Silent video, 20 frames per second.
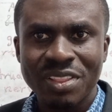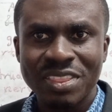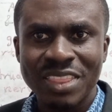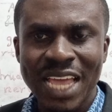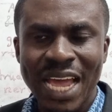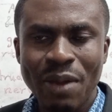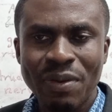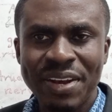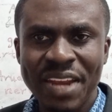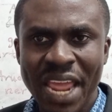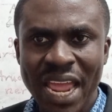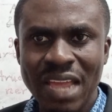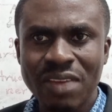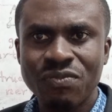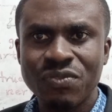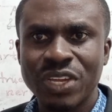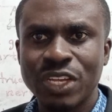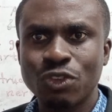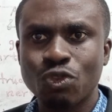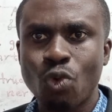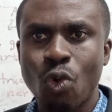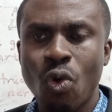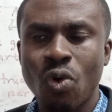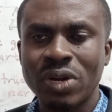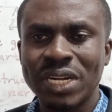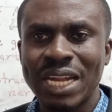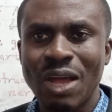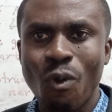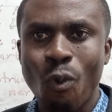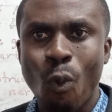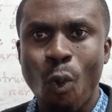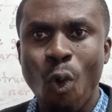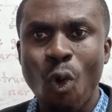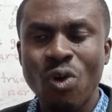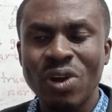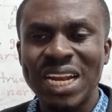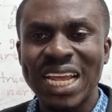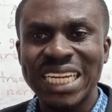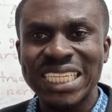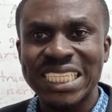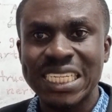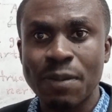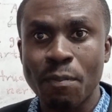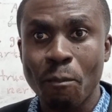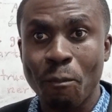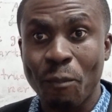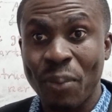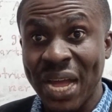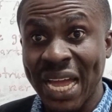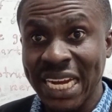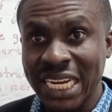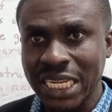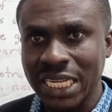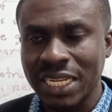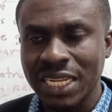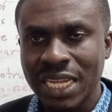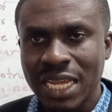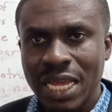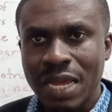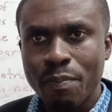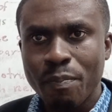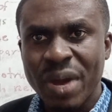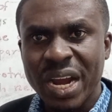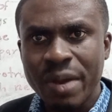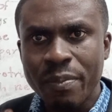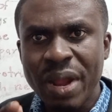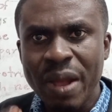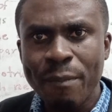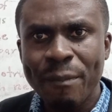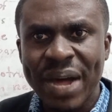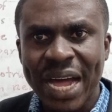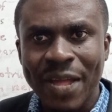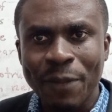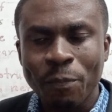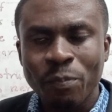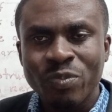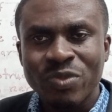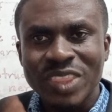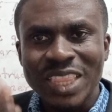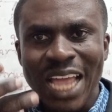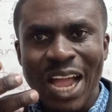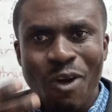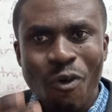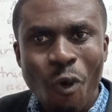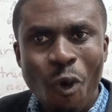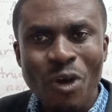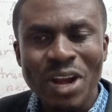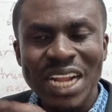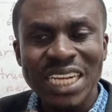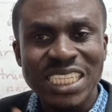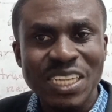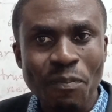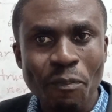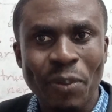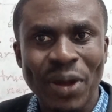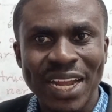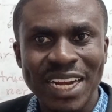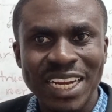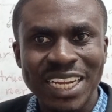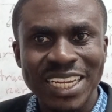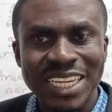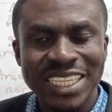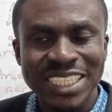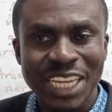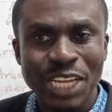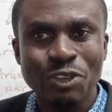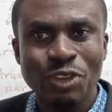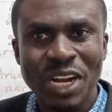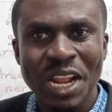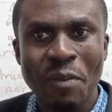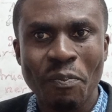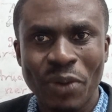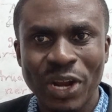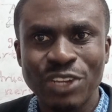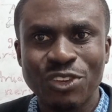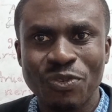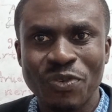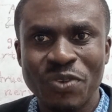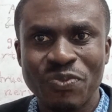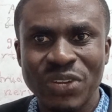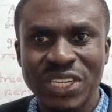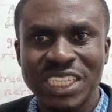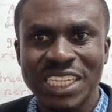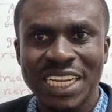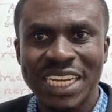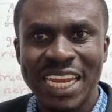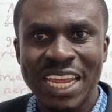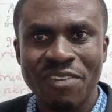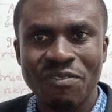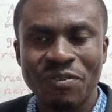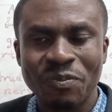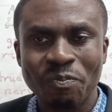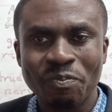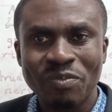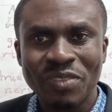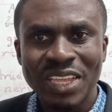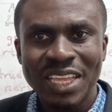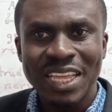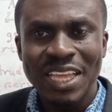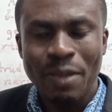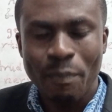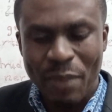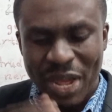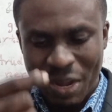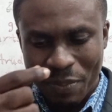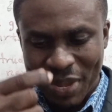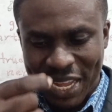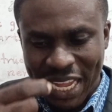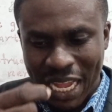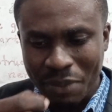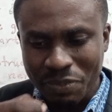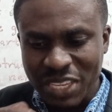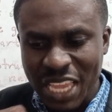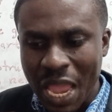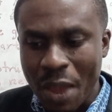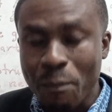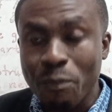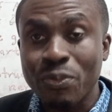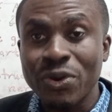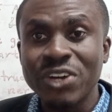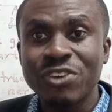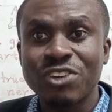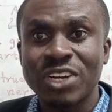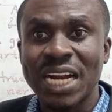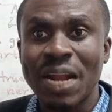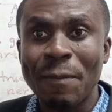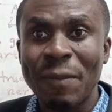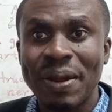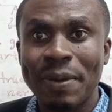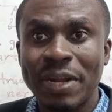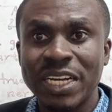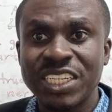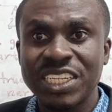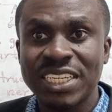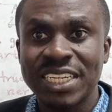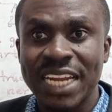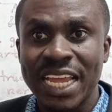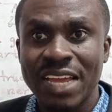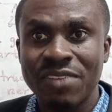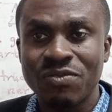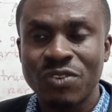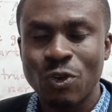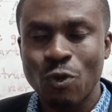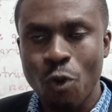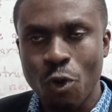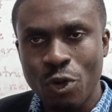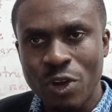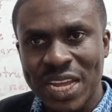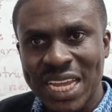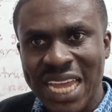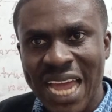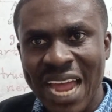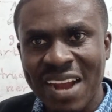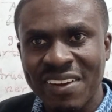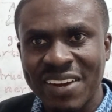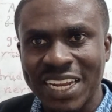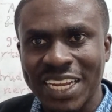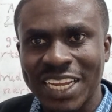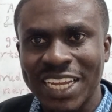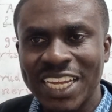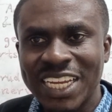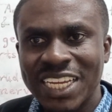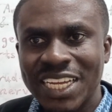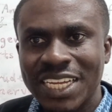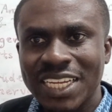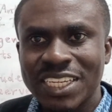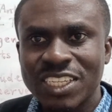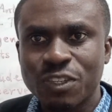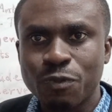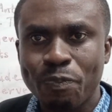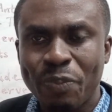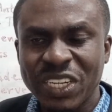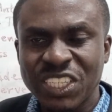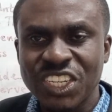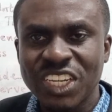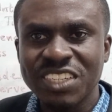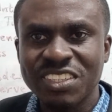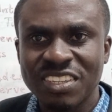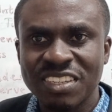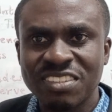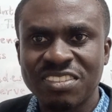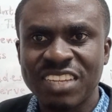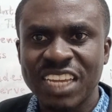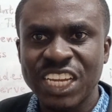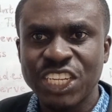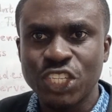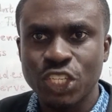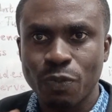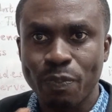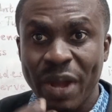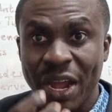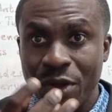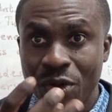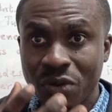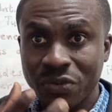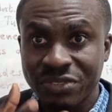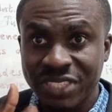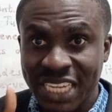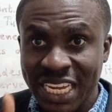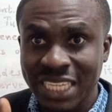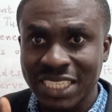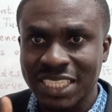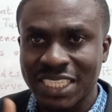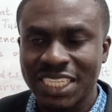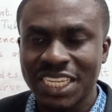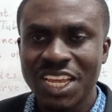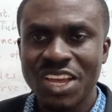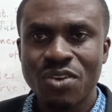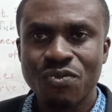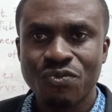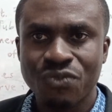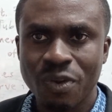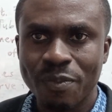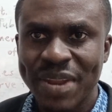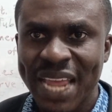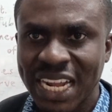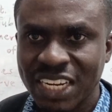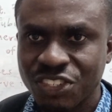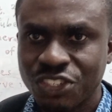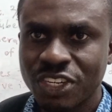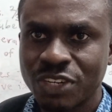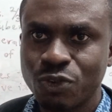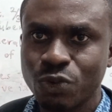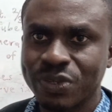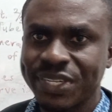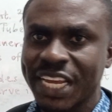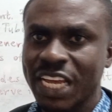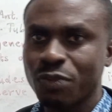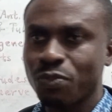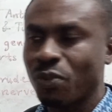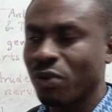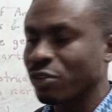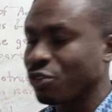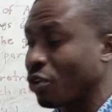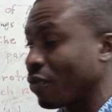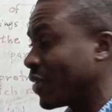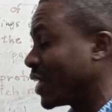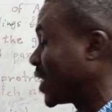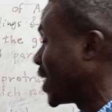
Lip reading: that nerve is called the chorda tympani. But remember, that chorda tympani is actually a branch of the facial nerve. But it becomes a pre-traumatic nerve going to carry special sensation by way of taste from the anterior to tertius portion of the